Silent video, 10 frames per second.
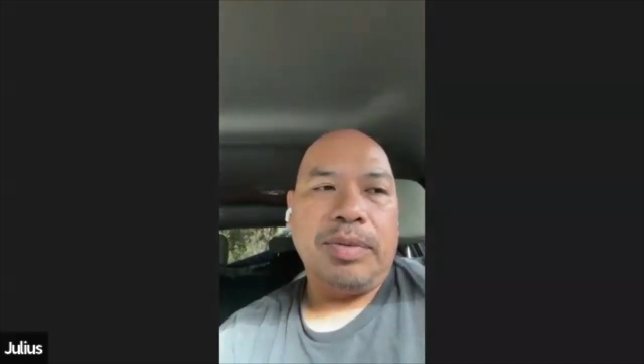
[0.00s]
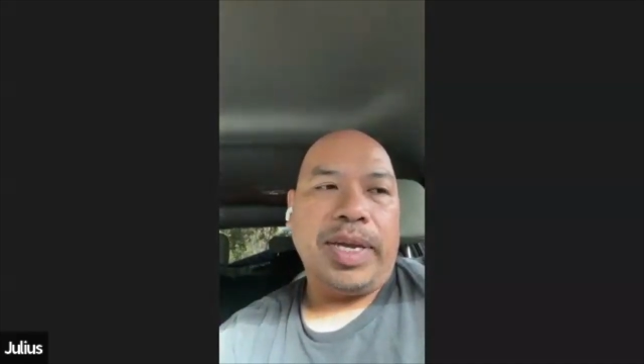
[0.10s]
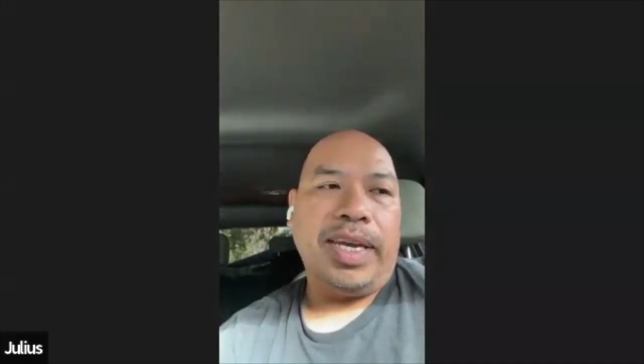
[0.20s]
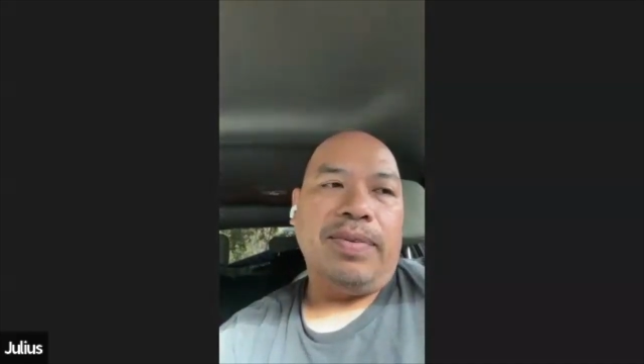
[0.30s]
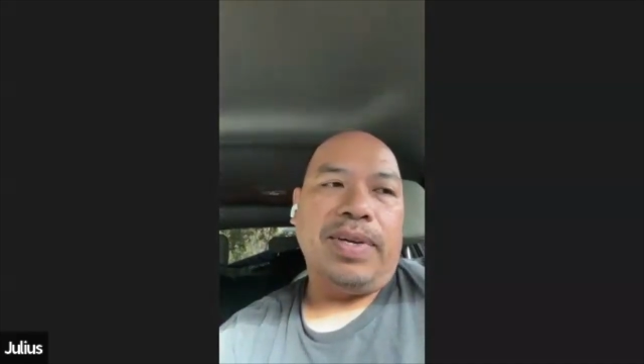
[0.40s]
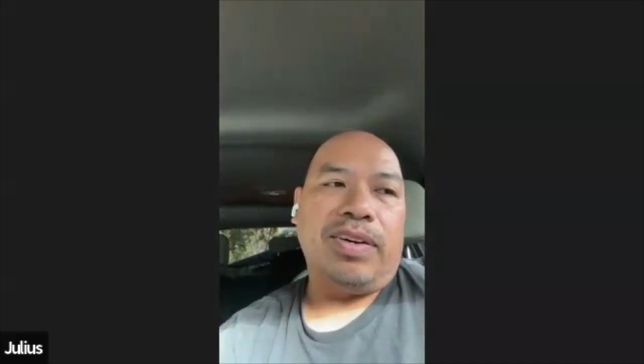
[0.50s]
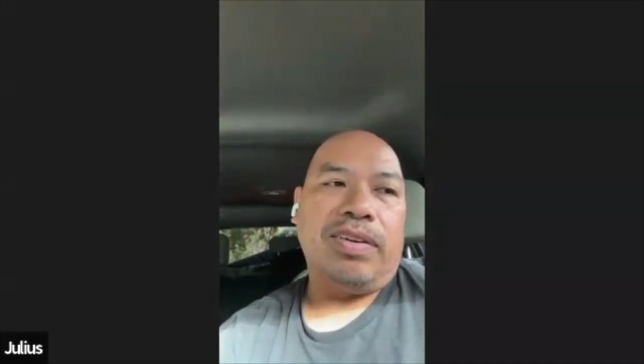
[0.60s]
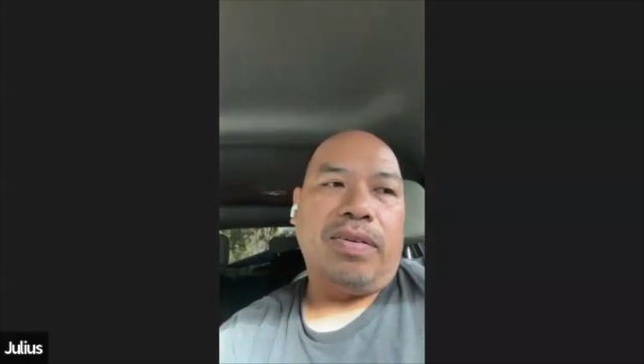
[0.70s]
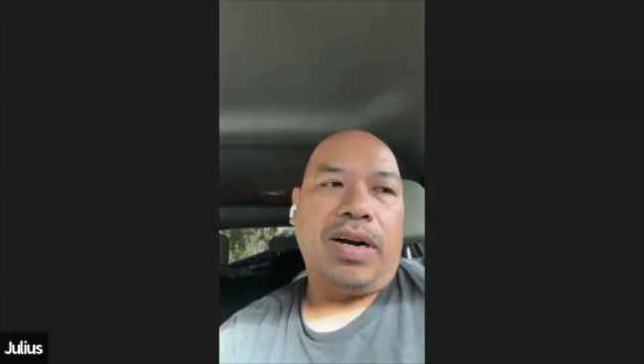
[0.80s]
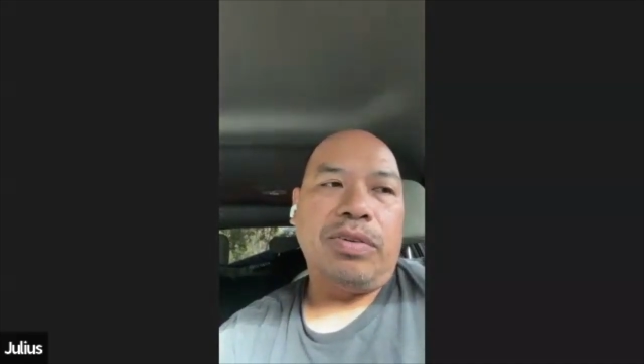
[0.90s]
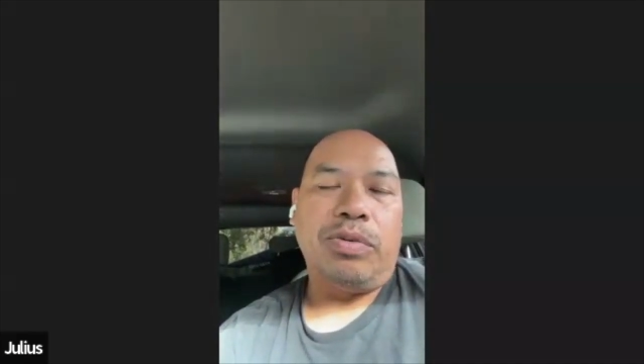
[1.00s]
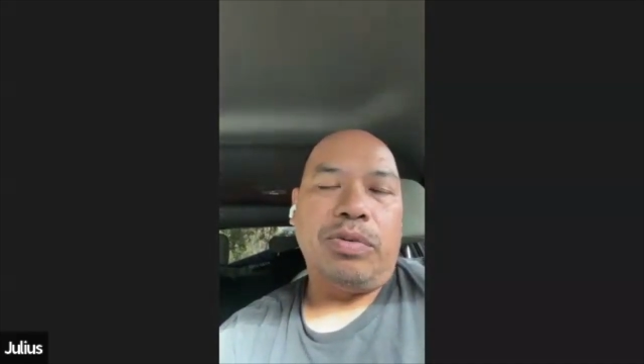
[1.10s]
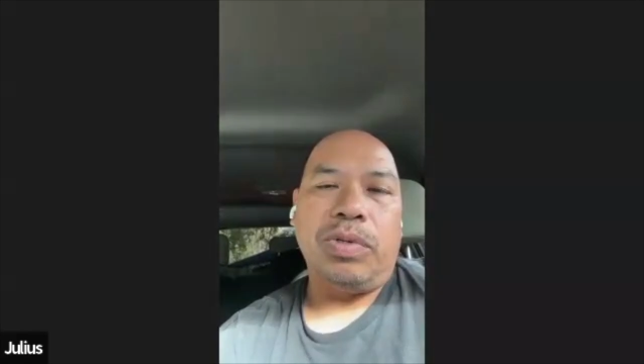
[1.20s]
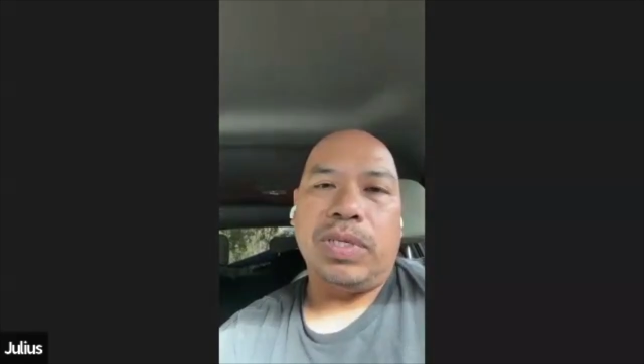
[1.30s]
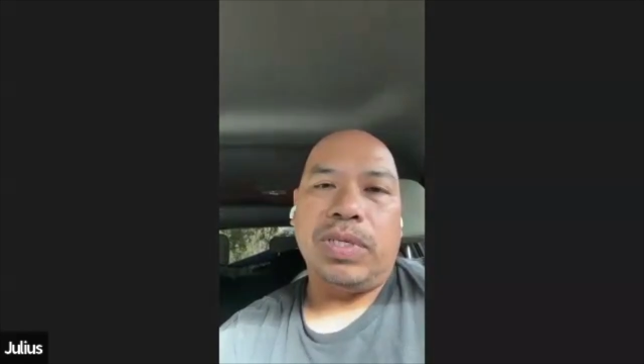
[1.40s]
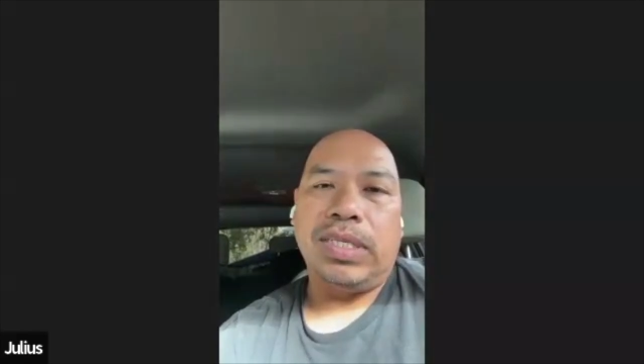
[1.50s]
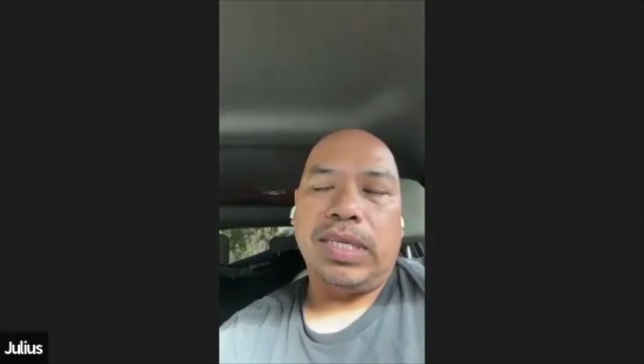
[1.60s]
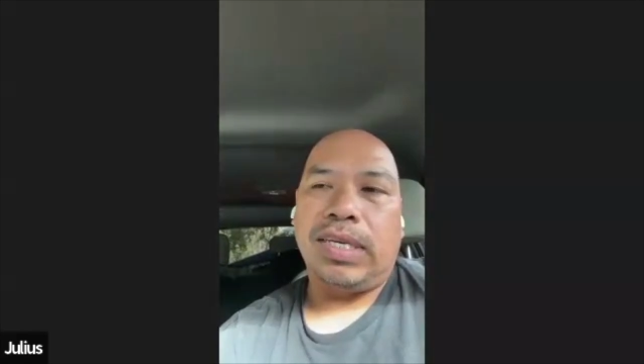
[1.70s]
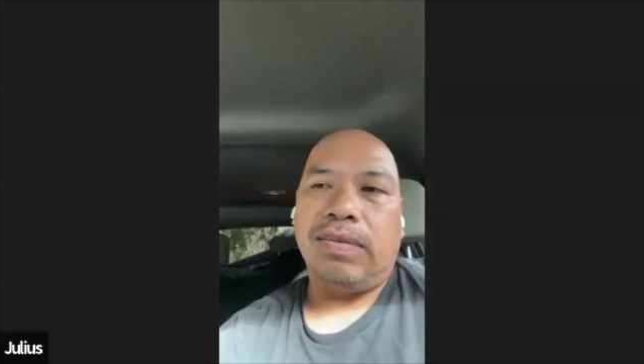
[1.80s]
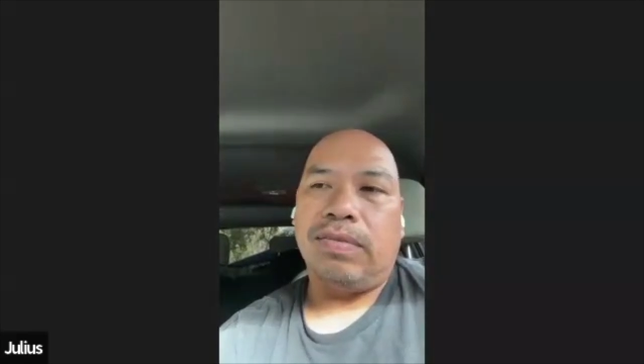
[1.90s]
But anyway, on Oahu, we were the
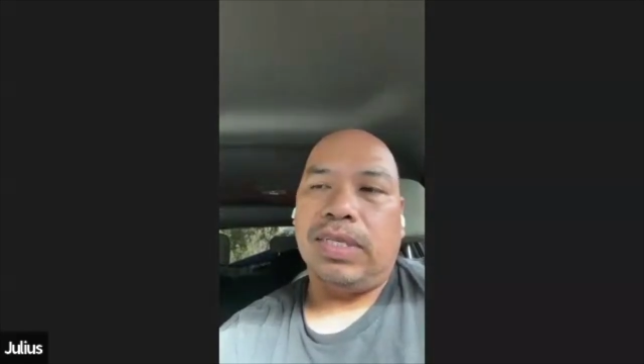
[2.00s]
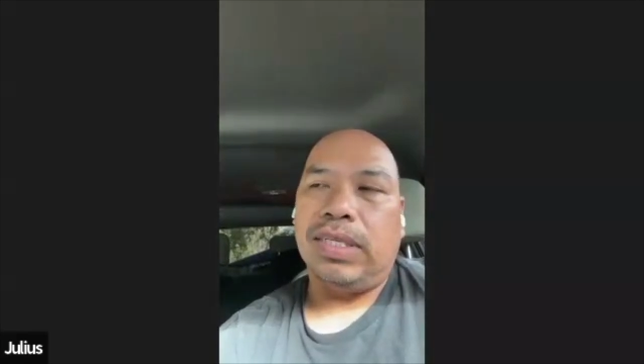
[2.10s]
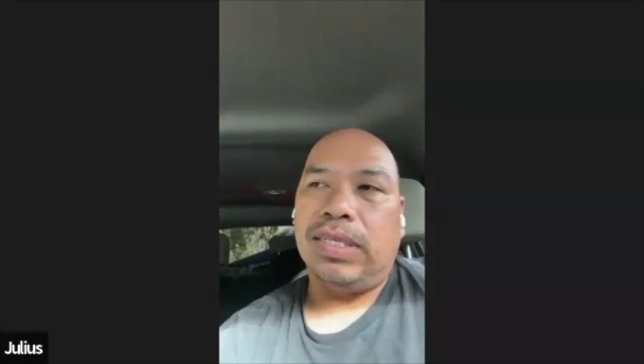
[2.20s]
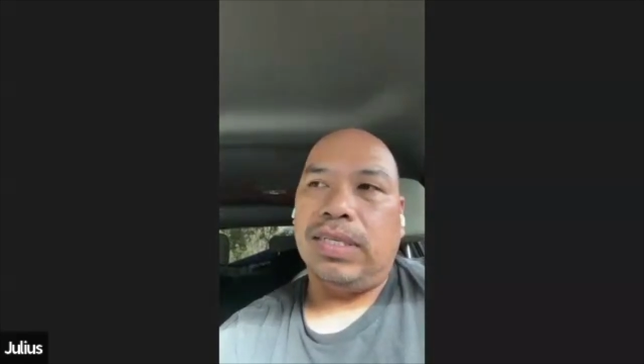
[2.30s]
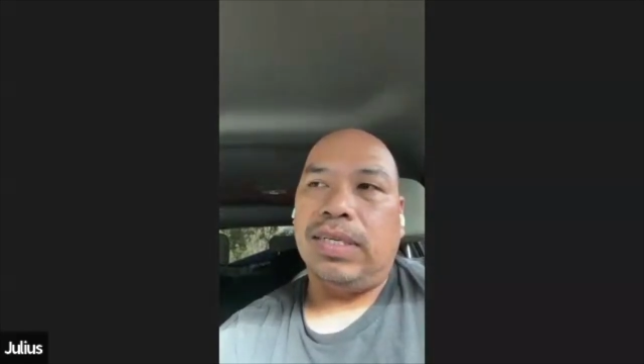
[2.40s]
second one.